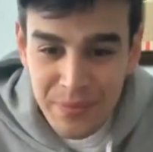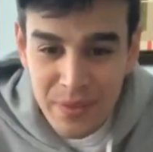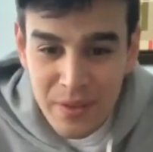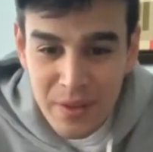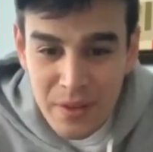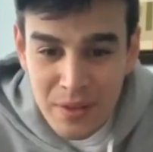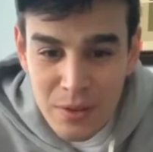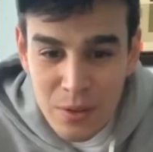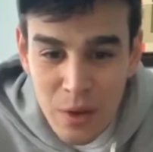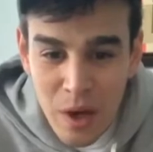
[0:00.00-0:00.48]

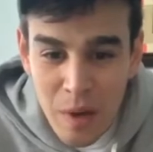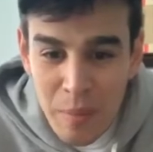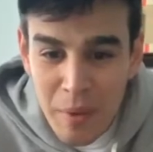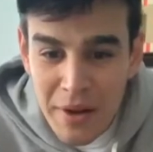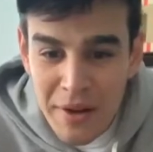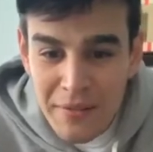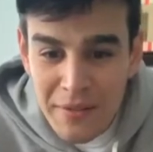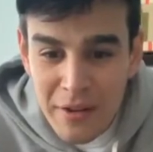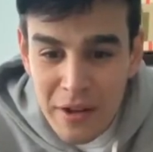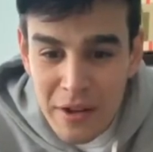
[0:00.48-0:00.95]
Dude, I
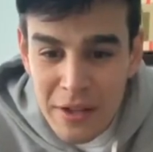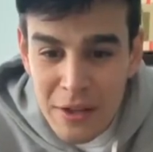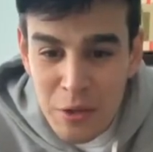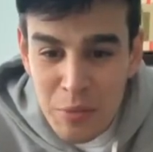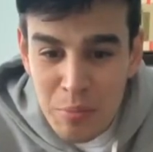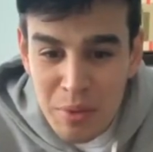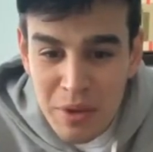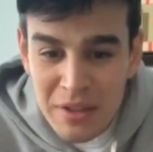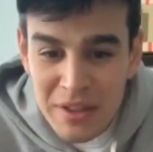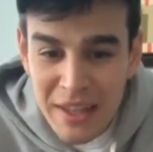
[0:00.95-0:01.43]
bought a very
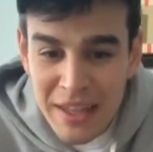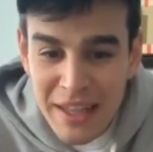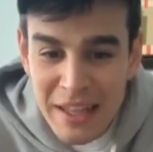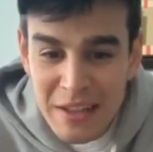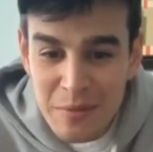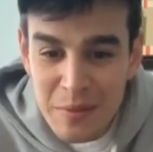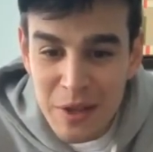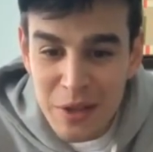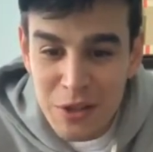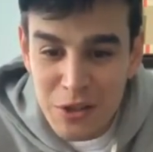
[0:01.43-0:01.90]
cute book that
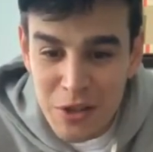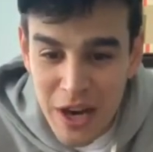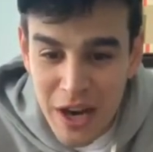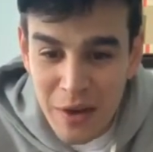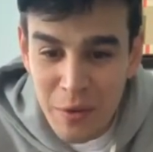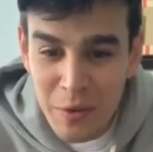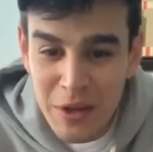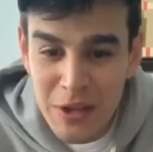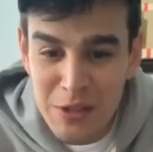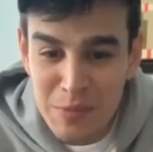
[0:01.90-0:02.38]
keeps me on
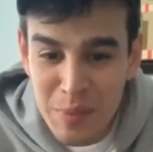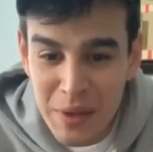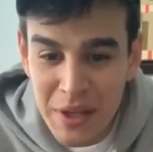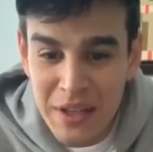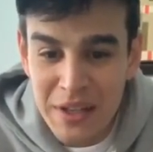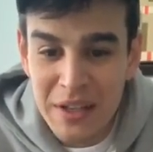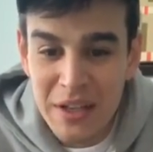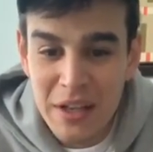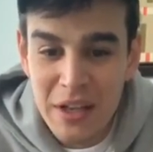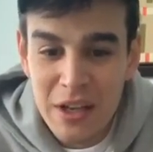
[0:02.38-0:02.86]
track what I
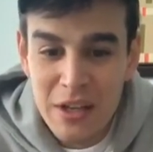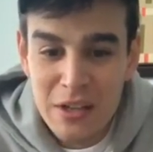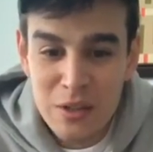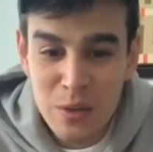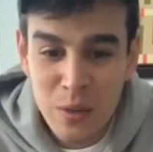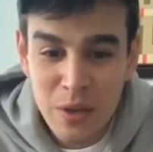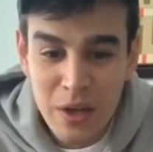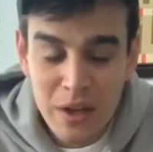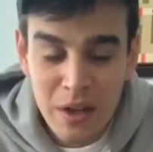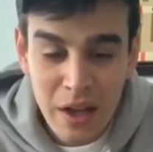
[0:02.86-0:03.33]
spend. So
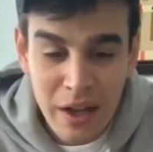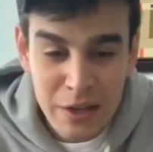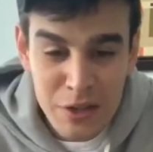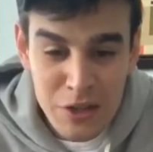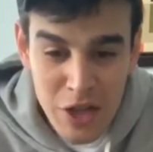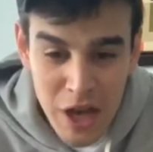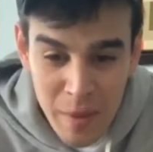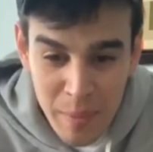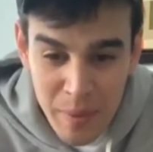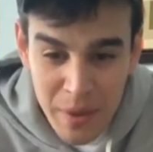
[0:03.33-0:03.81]
when I'm online
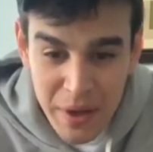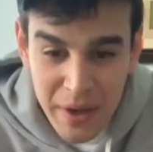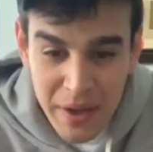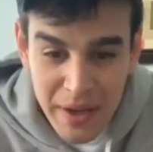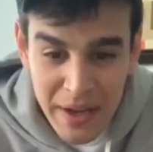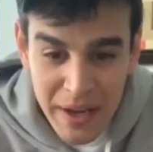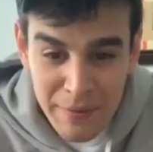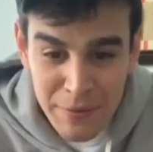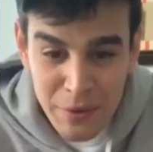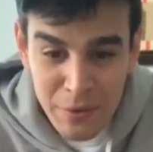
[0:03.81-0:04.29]
shopping
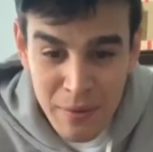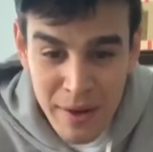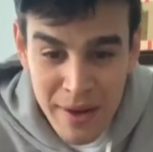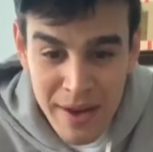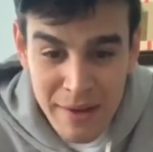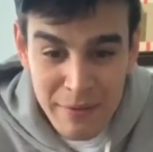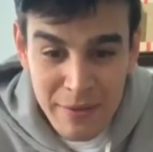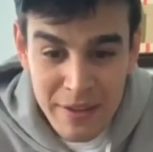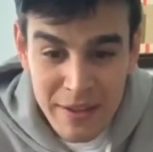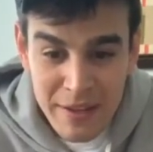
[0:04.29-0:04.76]
and have to write
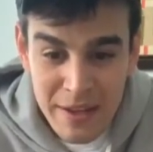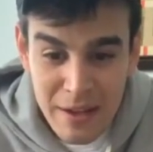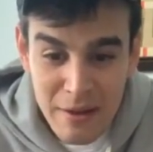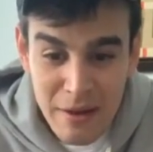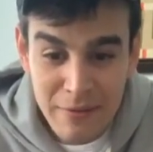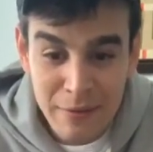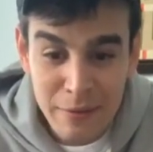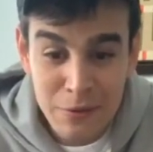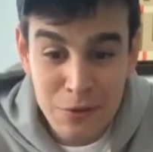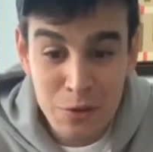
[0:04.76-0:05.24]
everything down,
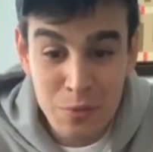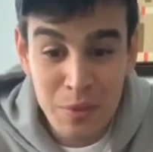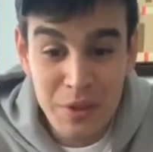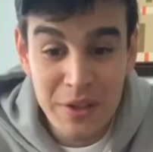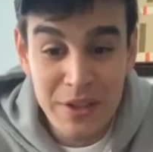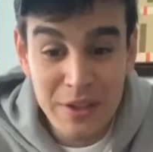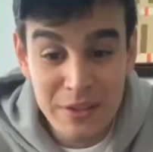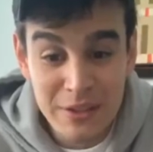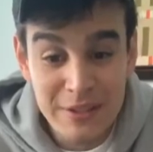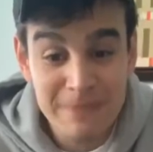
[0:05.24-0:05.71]
I feel super
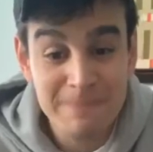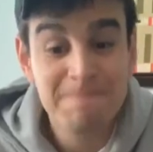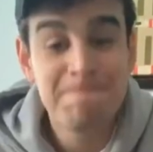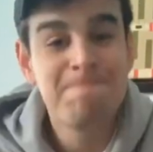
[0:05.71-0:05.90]
guilty.